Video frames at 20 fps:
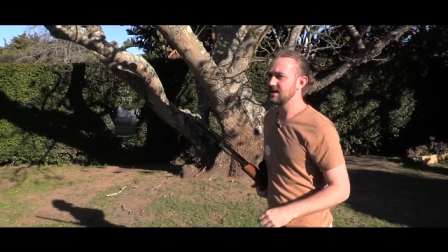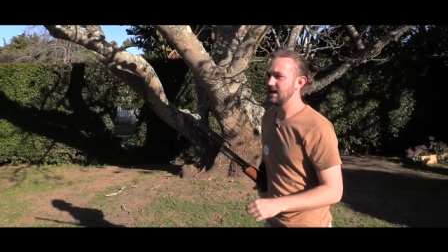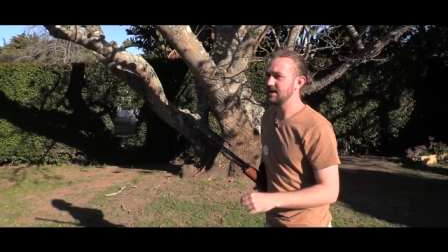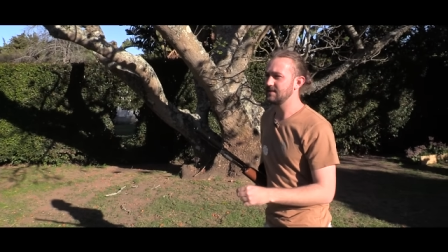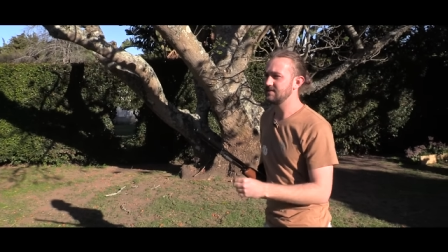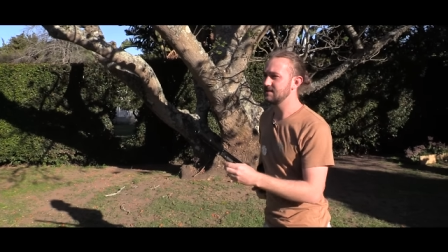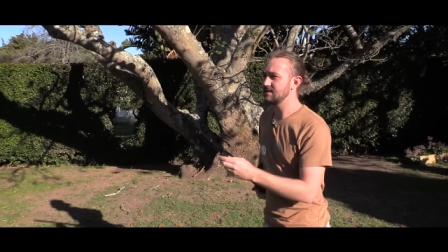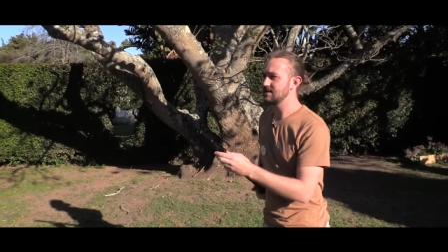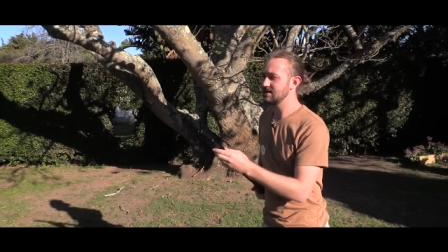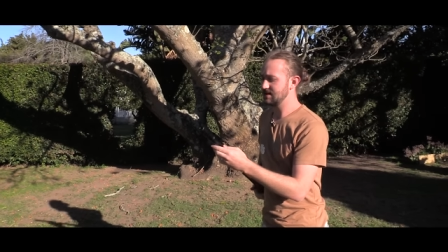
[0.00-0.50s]

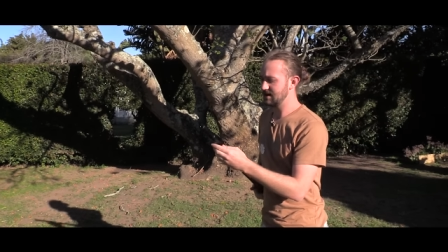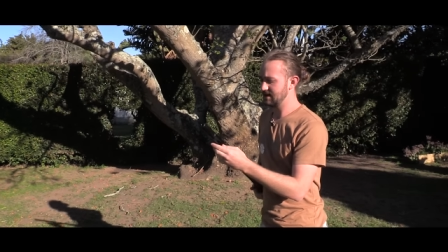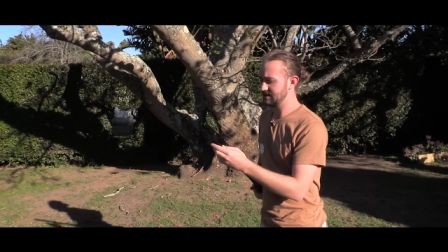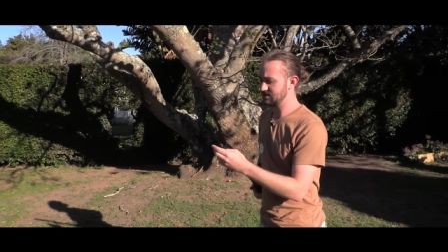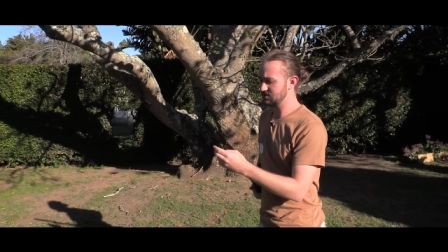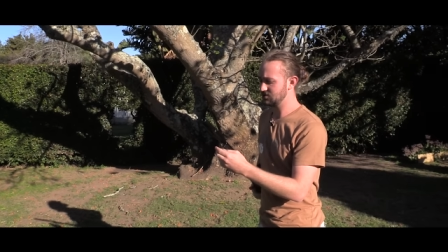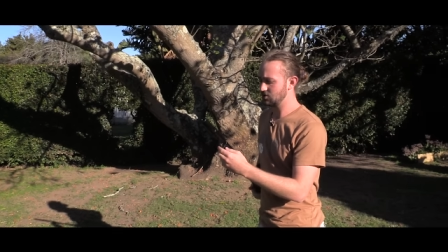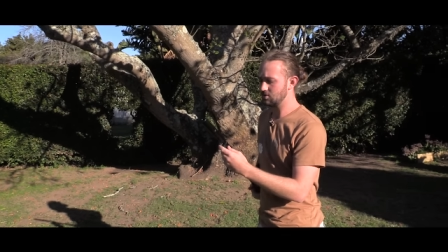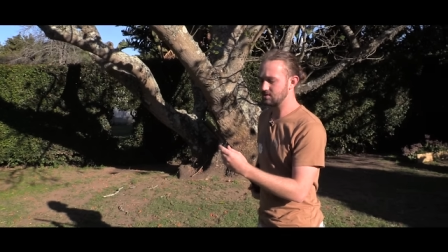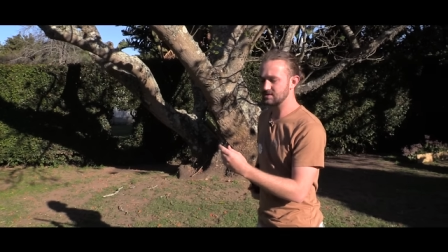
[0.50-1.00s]
at the
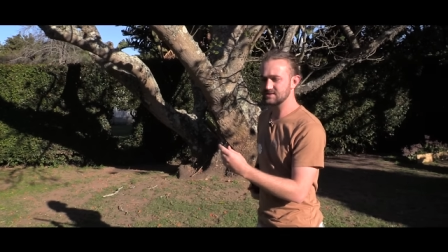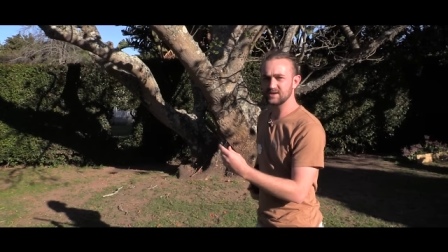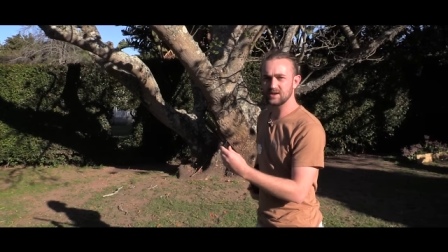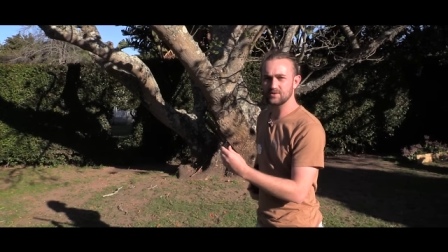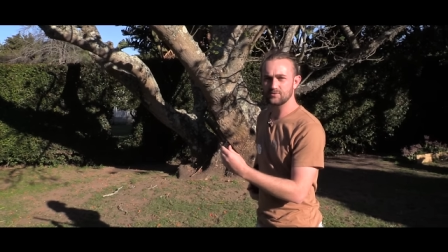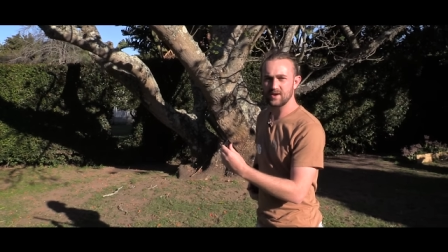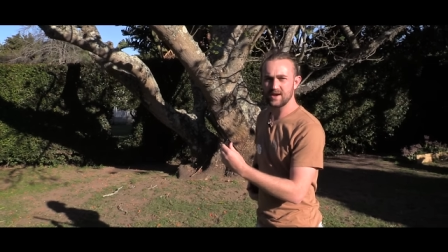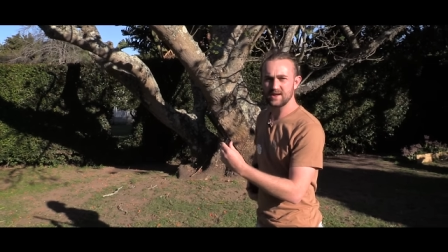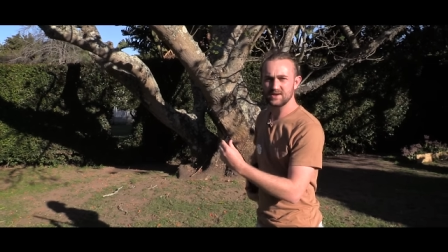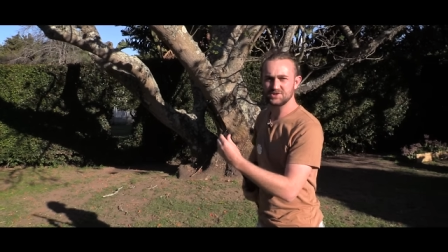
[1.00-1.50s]
target
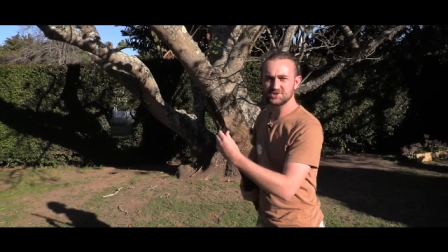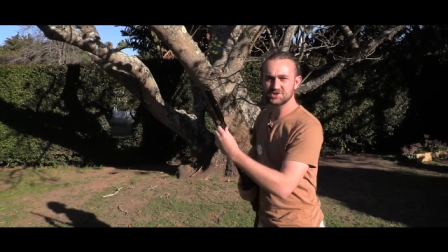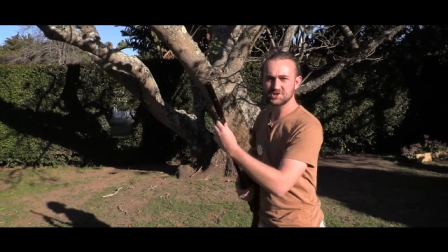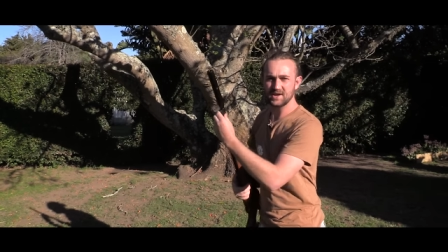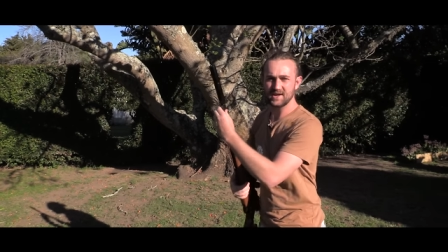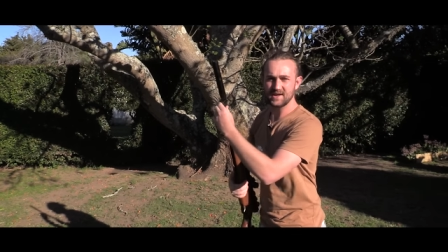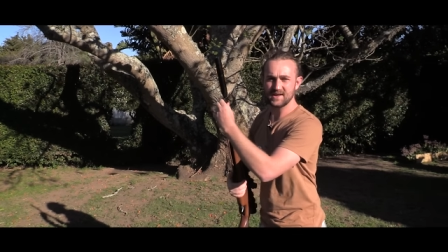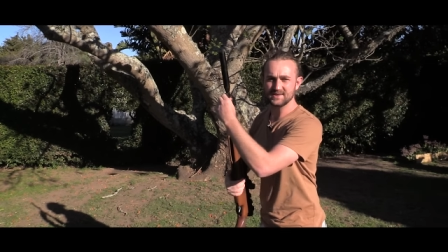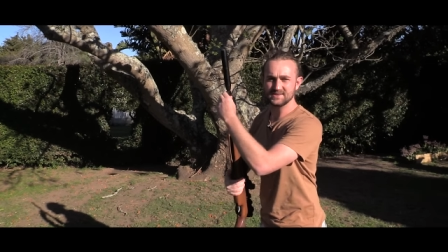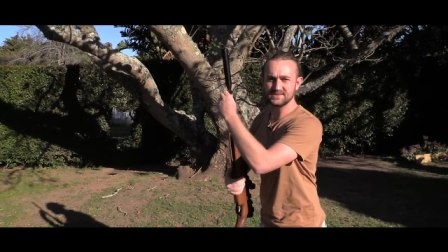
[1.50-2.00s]
down range
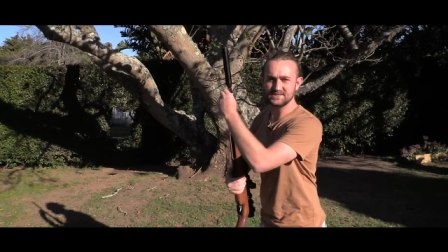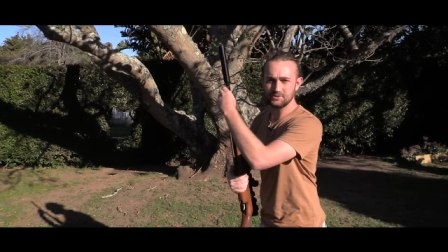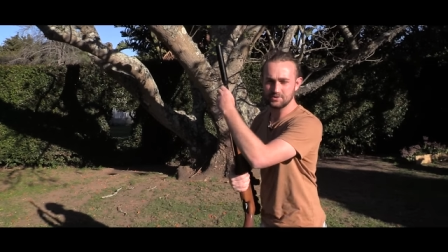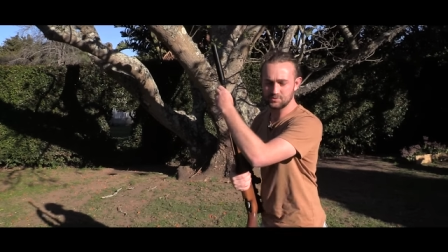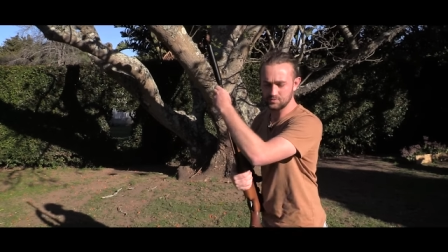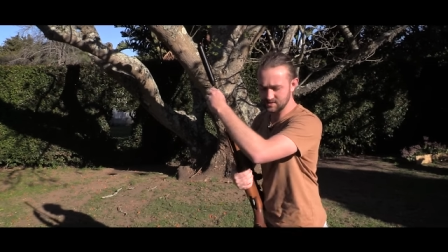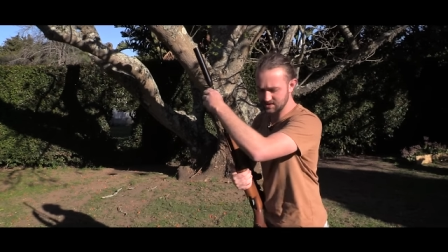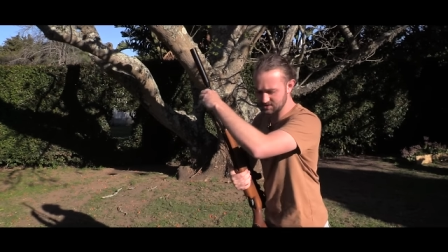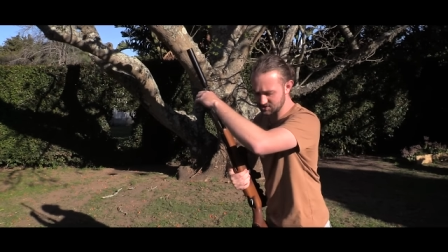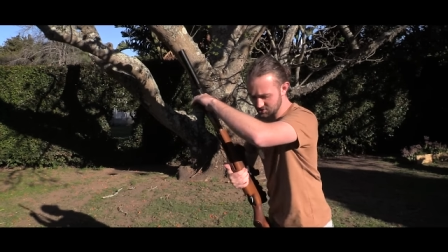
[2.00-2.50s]
and see
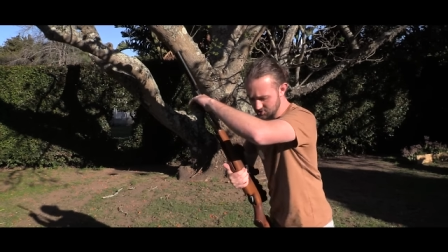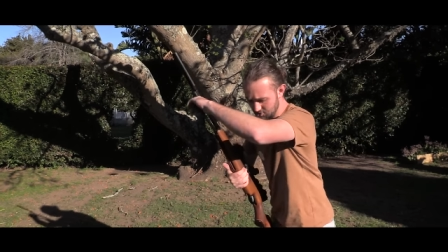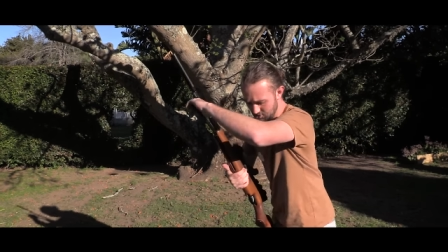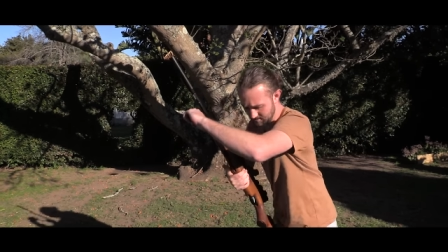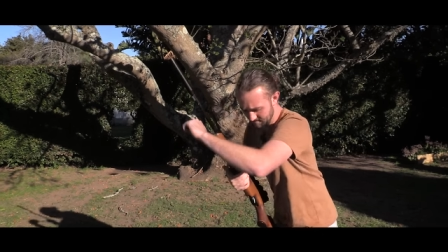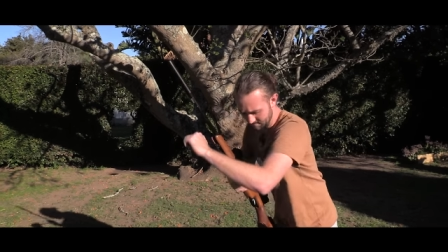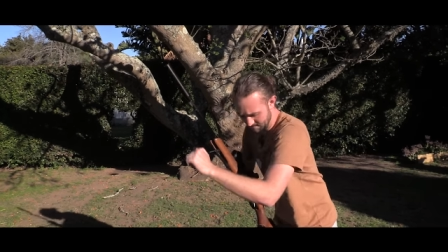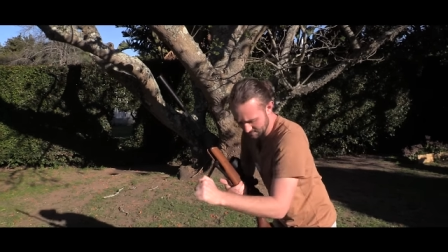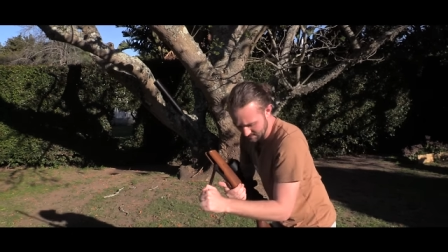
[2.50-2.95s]
what we can do.